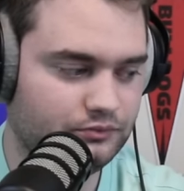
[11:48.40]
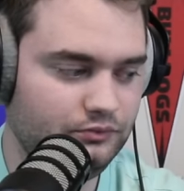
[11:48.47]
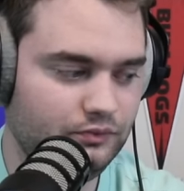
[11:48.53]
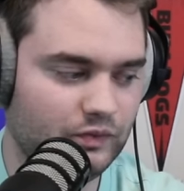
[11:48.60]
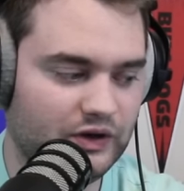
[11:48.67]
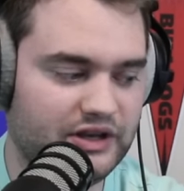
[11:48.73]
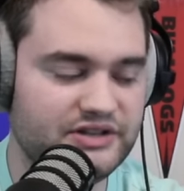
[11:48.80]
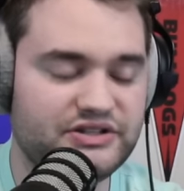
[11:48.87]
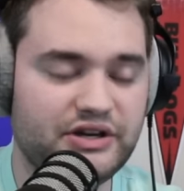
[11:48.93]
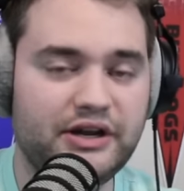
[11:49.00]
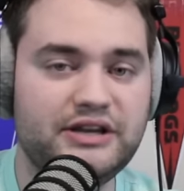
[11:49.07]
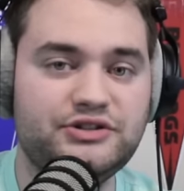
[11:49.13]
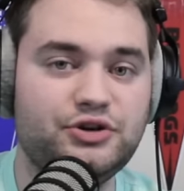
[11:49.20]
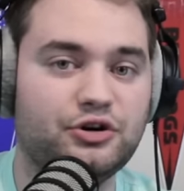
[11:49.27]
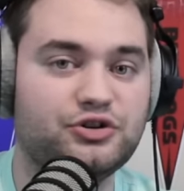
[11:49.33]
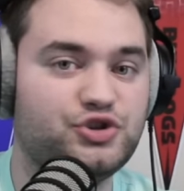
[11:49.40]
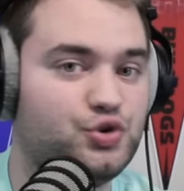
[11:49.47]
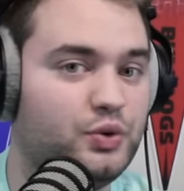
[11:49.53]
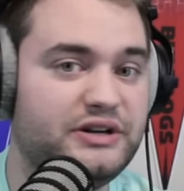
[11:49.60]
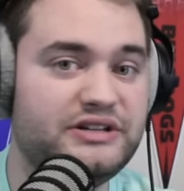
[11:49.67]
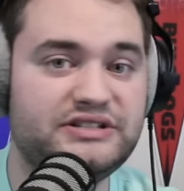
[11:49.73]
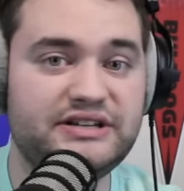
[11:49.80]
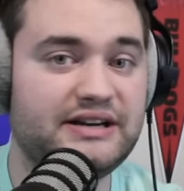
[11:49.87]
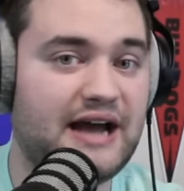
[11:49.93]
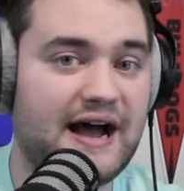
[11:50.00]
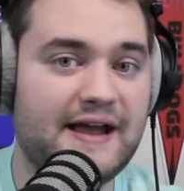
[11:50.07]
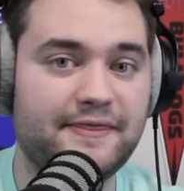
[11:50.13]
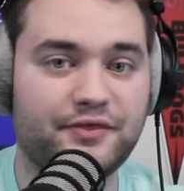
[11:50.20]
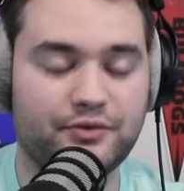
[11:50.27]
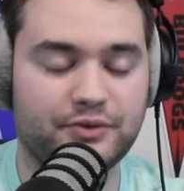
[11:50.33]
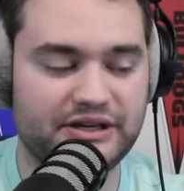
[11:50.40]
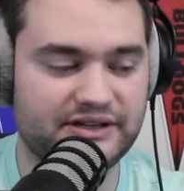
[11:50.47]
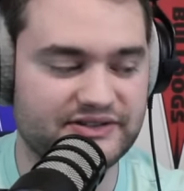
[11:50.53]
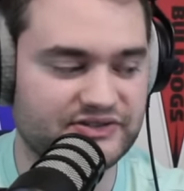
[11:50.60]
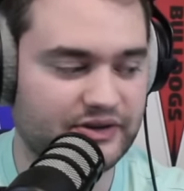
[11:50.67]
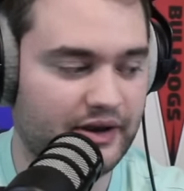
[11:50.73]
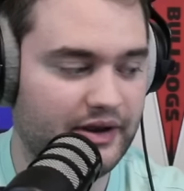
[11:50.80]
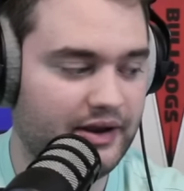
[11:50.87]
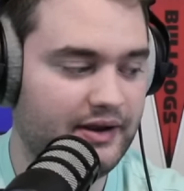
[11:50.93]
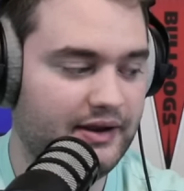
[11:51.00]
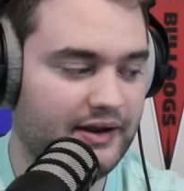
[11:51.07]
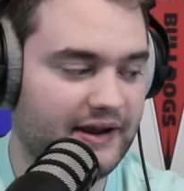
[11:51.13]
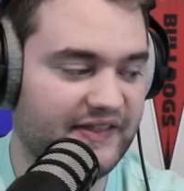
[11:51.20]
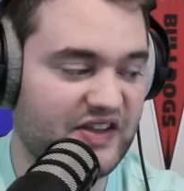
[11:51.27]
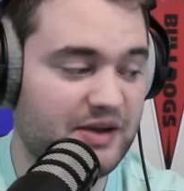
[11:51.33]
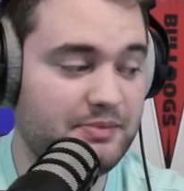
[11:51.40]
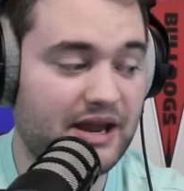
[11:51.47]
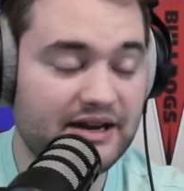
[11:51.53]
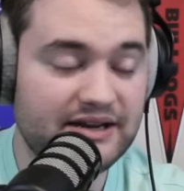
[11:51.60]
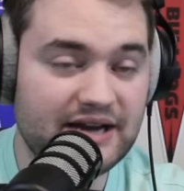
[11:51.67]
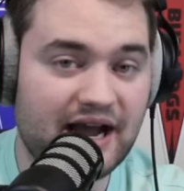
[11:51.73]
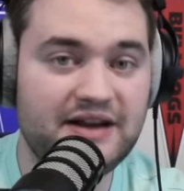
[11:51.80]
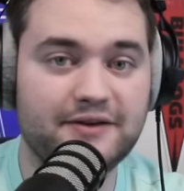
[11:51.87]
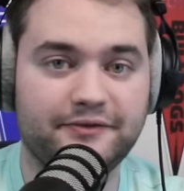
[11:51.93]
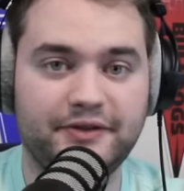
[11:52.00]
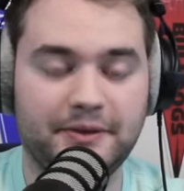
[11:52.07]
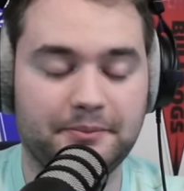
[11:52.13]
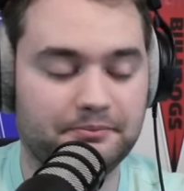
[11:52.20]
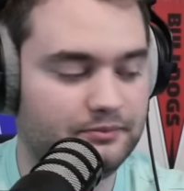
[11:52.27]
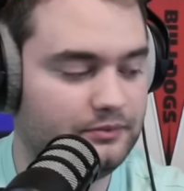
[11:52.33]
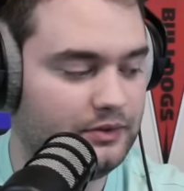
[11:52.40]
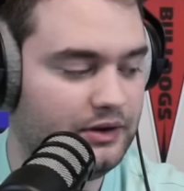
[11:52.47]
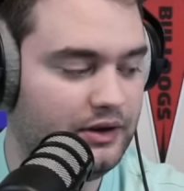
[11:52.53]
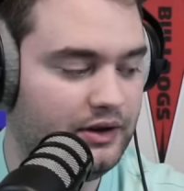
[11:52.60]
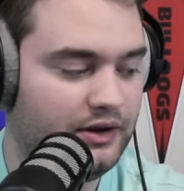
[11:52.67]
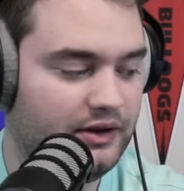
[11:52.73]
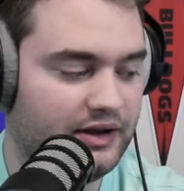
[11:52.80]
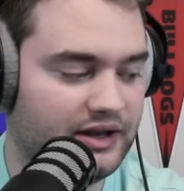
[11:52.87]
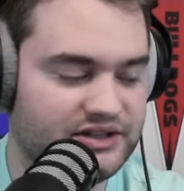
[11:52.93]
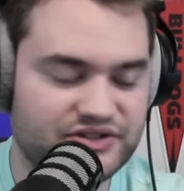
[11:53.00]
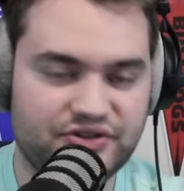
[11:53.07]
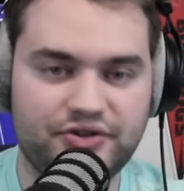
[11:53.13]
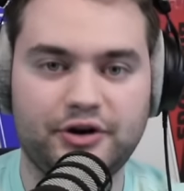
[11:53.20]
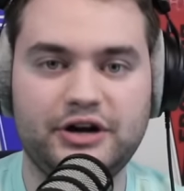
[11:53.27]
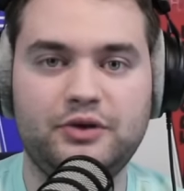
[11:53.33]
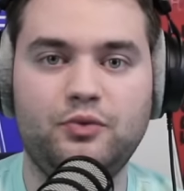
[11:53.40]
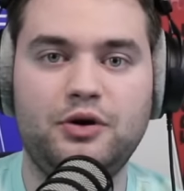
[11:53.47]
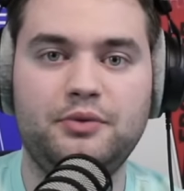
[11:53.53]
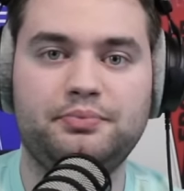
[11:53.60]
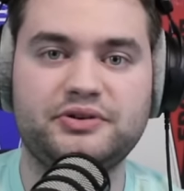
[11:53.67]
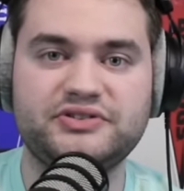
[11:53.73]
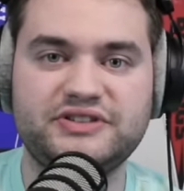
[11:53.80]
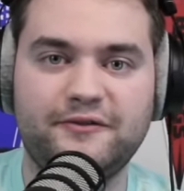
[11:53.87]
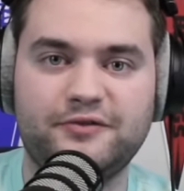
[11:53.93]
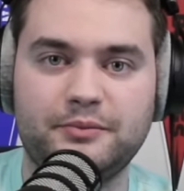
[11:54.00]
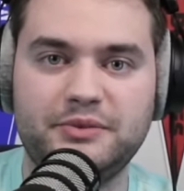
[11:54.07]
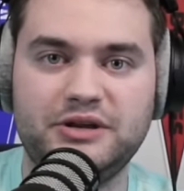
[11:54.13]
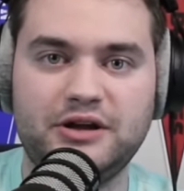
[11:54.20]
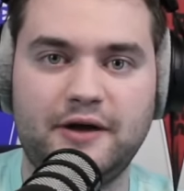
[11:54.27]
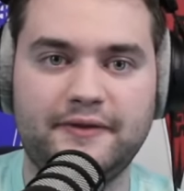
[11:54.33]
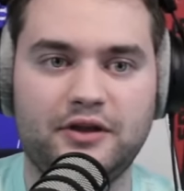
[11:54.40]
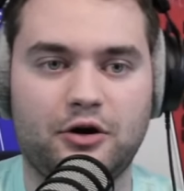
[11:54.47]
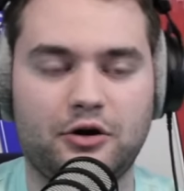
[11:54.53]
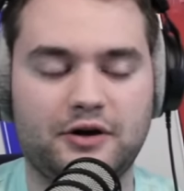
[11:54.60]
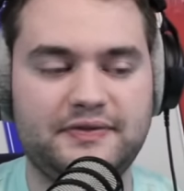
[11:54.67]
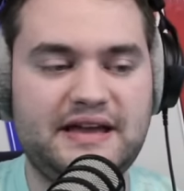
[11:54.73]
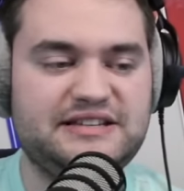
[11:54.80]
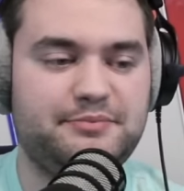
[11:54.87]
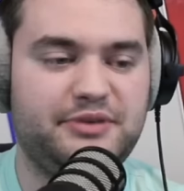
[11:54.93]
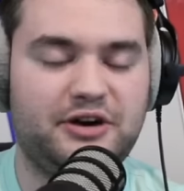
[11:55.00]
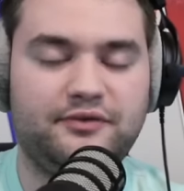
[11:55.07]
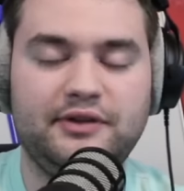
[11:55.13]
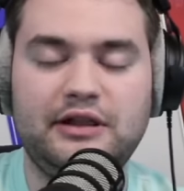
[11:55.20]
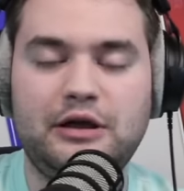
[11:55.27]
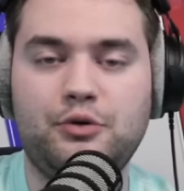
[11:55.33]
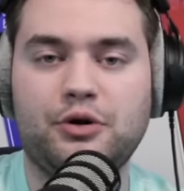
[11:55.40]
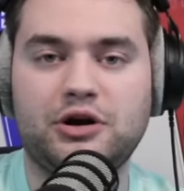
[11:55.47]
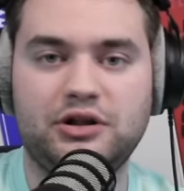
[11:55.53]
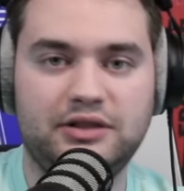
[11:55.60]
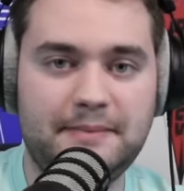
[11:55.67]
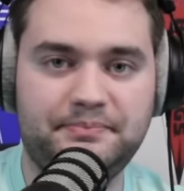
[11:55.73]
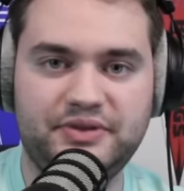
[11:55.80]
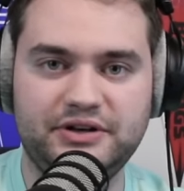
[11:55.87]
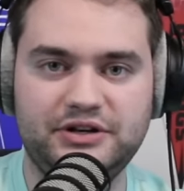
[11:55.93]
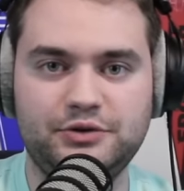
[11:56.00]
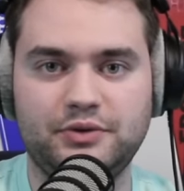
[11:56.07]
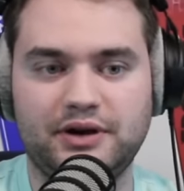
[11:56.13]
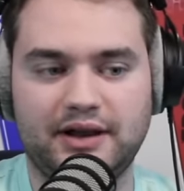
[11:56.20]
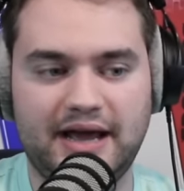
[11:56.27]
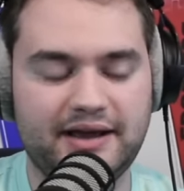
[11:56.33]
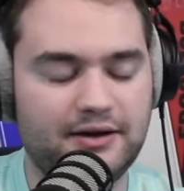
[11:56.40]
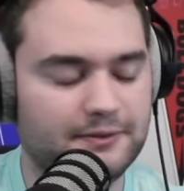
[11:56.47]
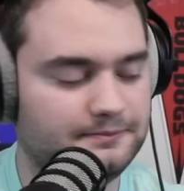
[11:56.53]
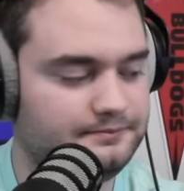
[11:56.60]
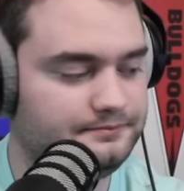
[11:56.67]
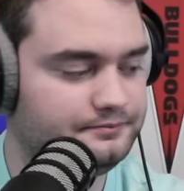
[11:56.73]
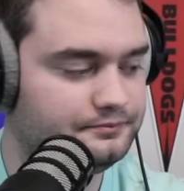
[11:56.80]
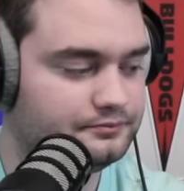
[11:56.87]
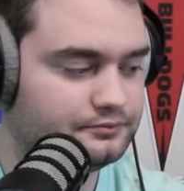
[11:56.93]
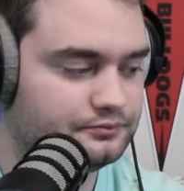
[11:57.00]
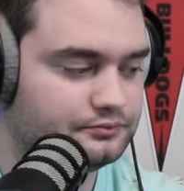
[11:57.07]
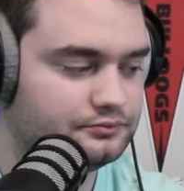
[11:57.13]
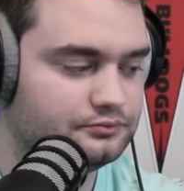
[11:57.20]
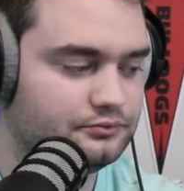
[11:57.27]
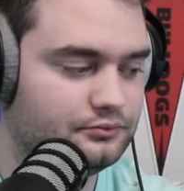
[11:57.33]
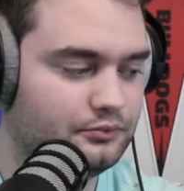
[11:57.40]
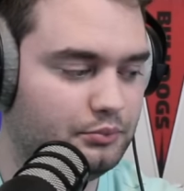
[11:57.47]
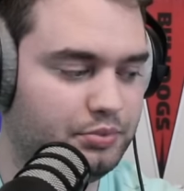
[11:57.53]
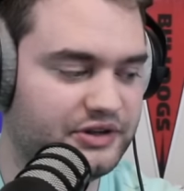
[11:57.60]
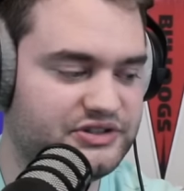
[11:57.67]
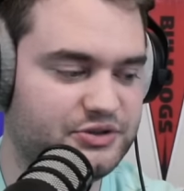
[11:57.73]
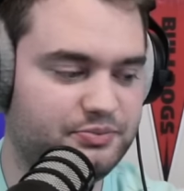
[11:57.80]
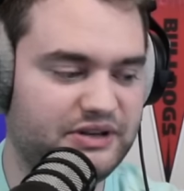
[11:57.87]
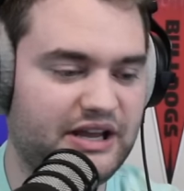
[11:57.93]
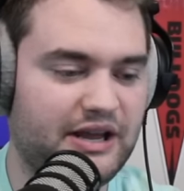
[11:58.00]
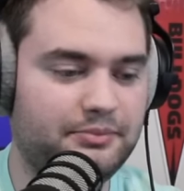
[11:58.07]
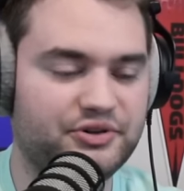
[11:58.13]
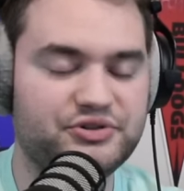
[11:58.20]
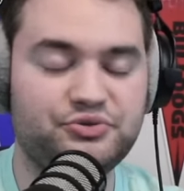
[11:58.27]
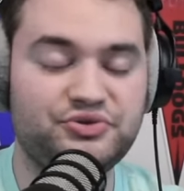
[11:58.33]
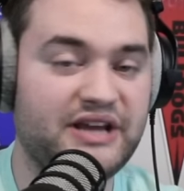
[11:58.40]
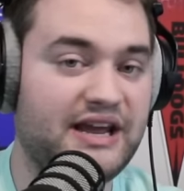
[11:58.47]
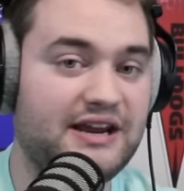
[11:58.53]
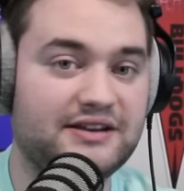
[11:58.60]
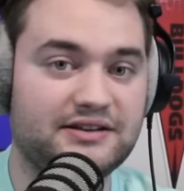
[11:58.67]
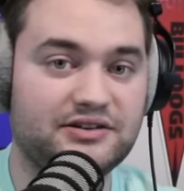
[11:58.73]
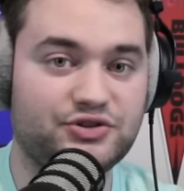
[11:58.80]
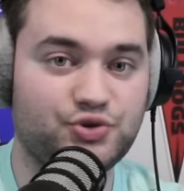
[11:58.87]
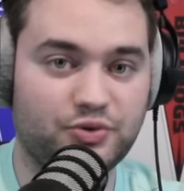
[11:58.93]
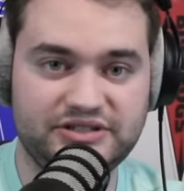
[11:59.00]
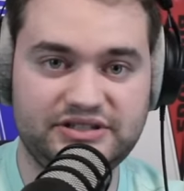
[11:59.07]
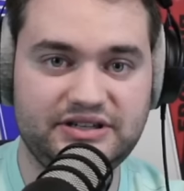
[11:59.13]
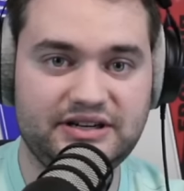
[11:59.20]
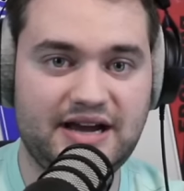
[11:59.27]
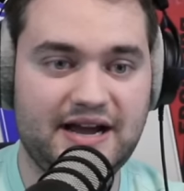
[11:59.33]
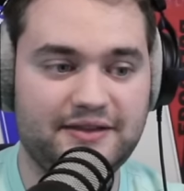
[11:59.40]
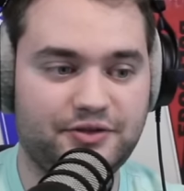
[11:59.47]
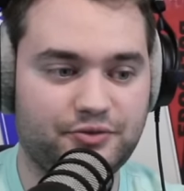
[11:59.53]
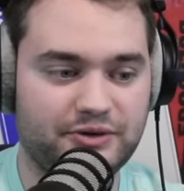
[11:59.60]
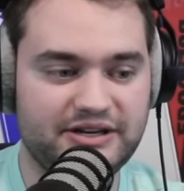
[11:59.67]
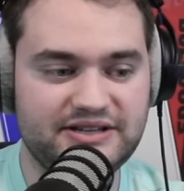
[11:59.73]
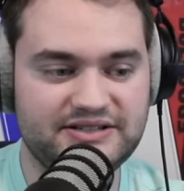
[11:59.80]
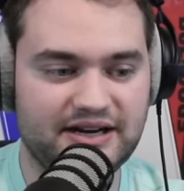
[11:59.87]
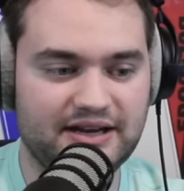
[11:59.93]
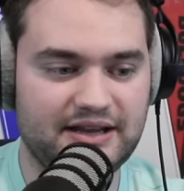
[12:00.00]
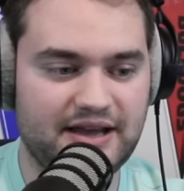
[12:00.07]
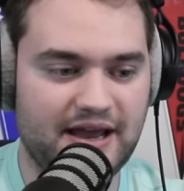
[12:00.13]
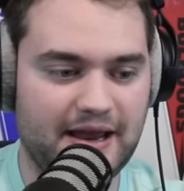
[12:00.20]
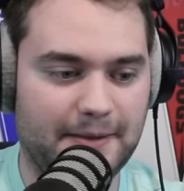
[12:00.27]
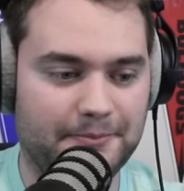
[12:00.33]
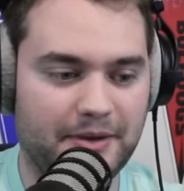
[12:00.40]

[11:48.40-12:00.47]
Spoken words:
Kentucky took 29 threes, and they made 9 of them. That's 31% from beyond the arc. That's a bit of a lower clip than you would like, but to be able to take 29 threes in a game